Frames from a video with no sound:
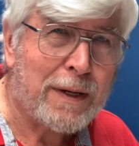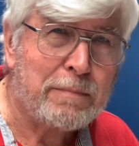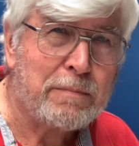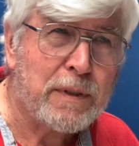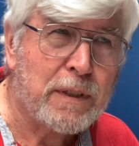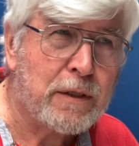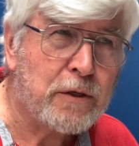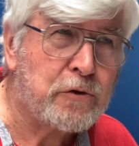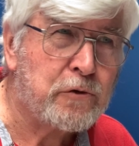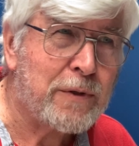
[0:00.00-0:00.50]

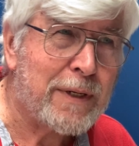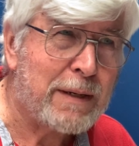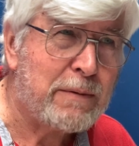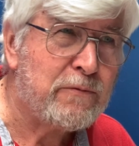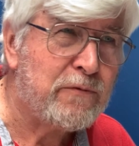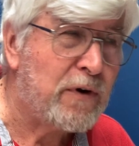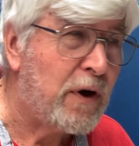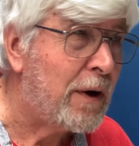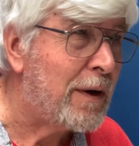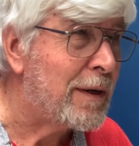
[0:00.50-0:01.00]

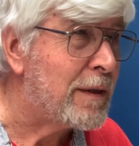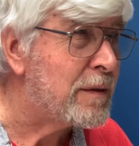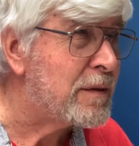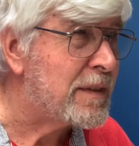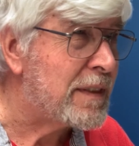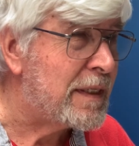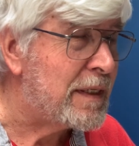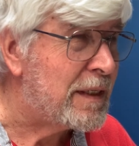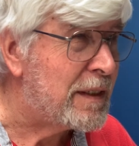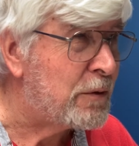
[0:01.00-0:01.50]
milligram vials,
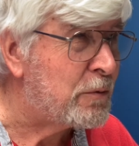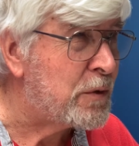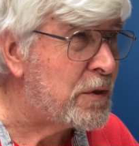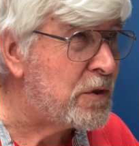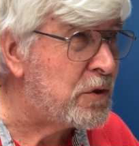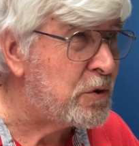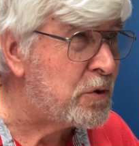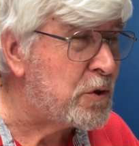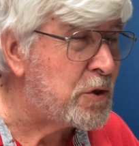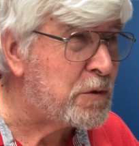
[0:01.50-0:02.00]
and it
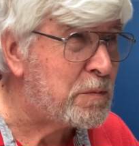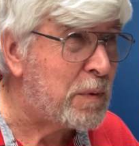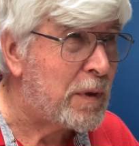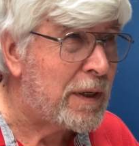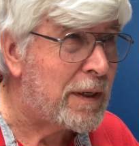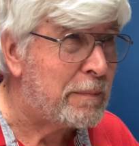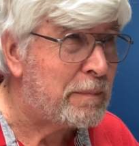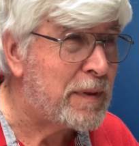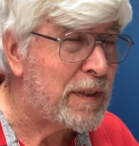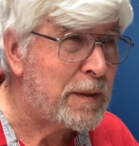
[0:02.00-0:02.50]
was used
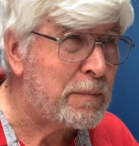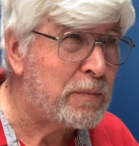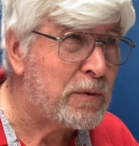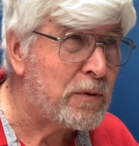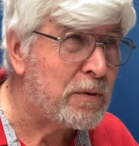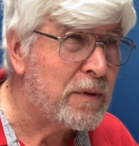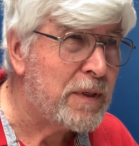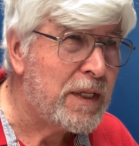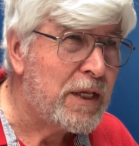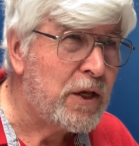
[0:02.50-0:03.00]
by
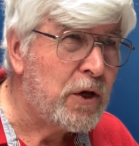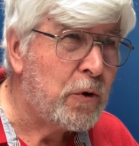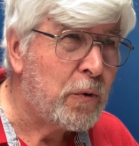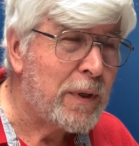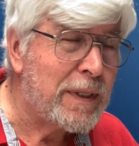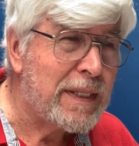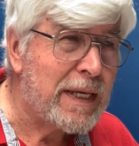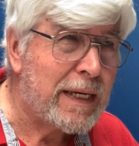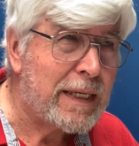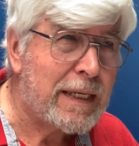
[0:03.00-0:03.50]
people
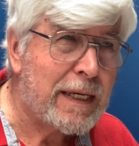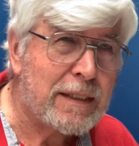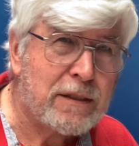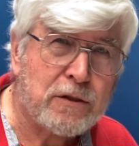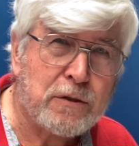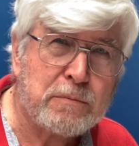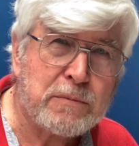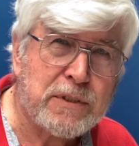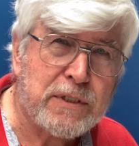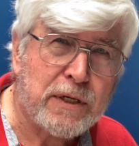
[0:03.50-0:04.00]
when they cut
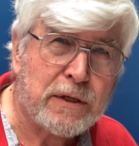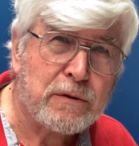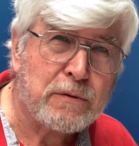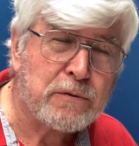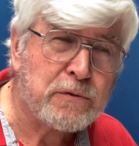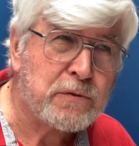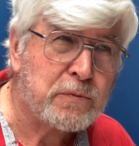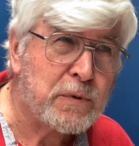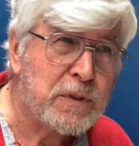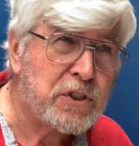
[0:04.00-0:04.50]

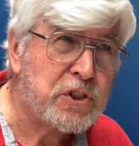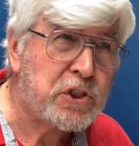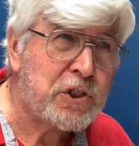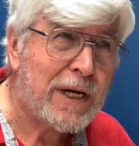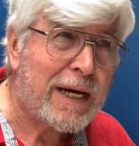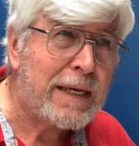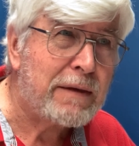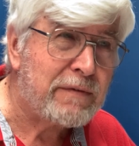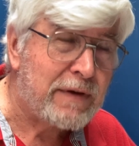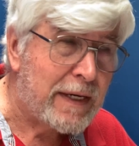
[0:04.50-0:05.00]
themselves with
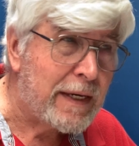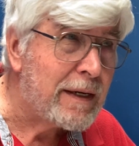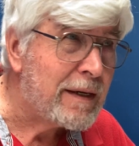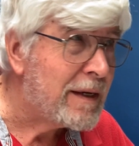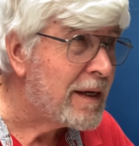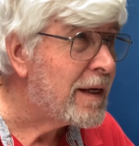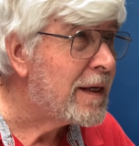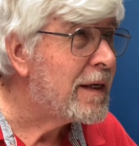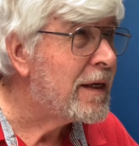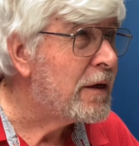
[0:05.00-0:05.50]
shaving,
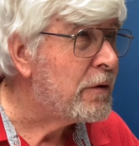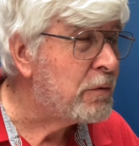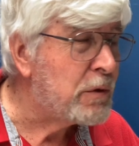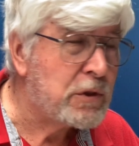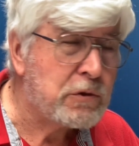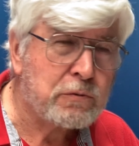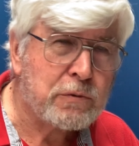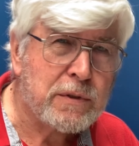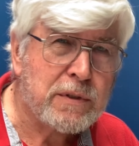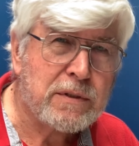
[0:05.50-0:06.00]

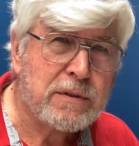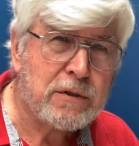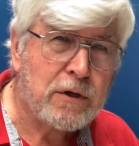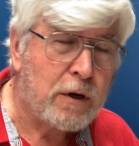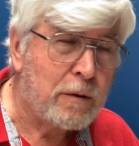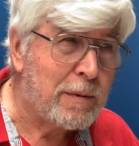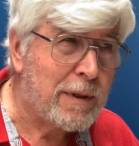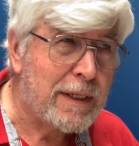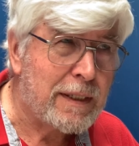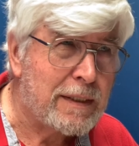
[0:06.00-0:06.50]
which was
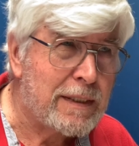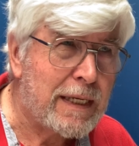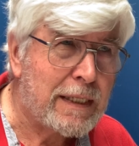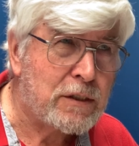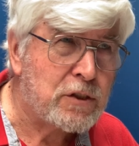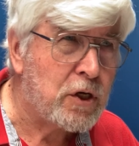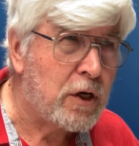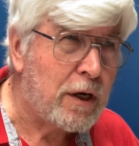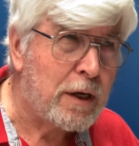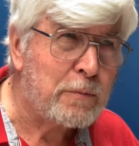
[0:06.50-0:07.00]
common at
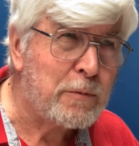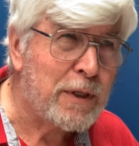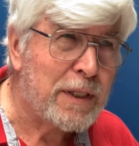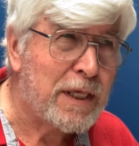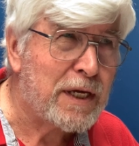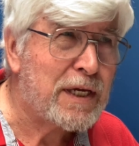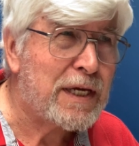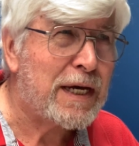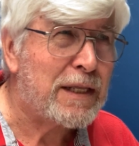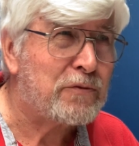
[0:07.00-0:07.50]
that time, with
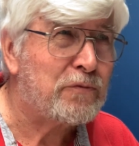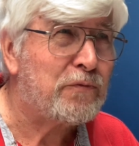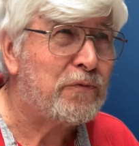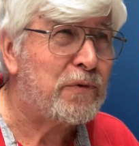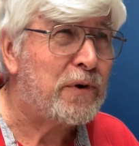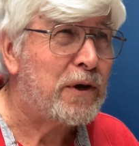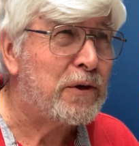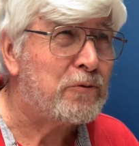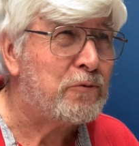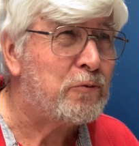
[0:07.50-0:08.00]
a
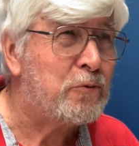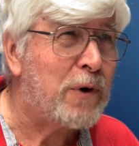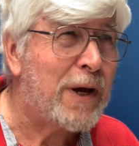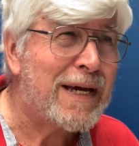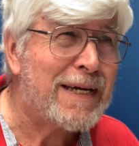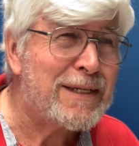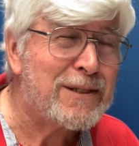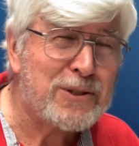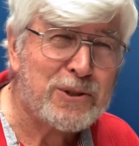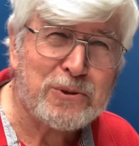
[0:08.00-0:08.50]
cutthroat
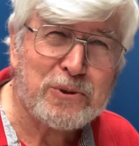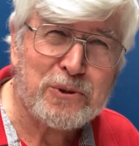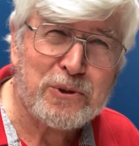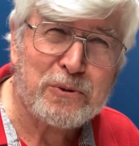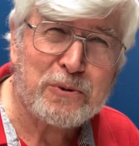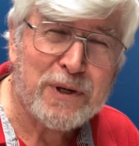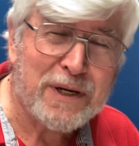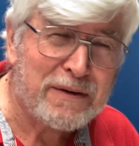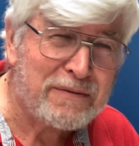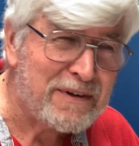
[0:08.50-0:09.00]
razor or
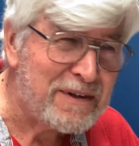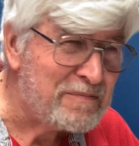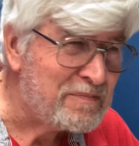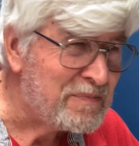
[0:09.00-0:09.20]
whatever.